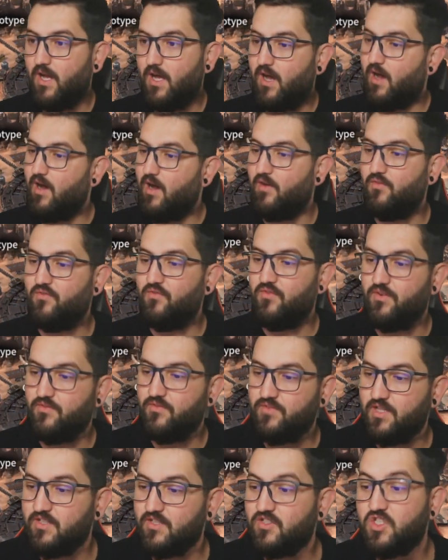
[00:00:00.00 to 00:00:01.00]

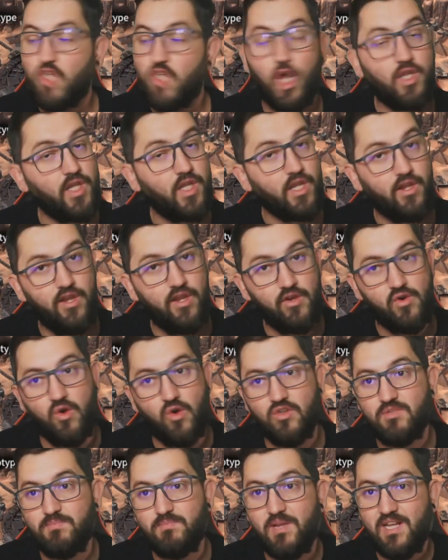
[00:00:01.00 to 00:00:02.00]
of the starting
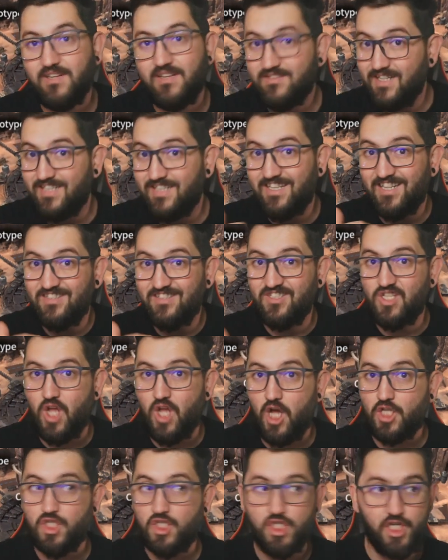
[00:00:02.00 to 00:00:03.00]
heroes, because that does
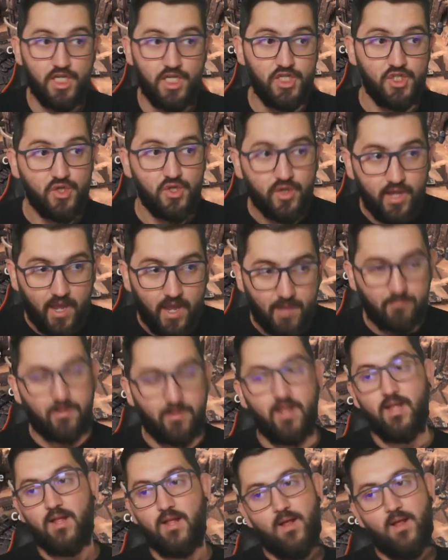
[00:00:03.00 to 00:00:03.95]
not change your game.